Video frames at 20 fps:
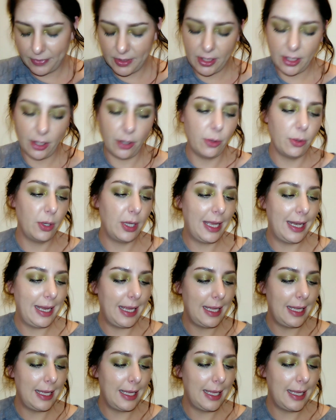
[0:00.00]
So it
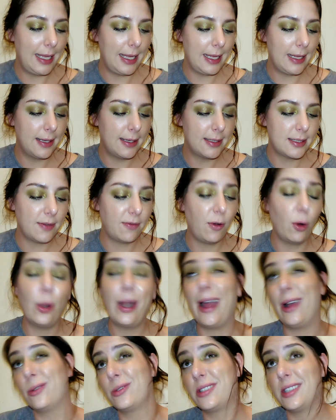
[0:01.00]
is
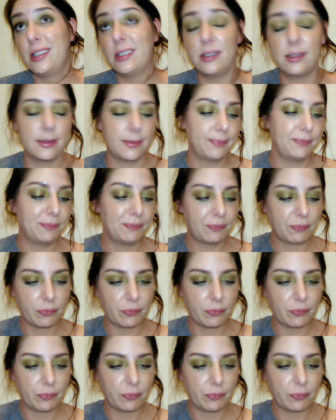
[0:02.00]
four ounces,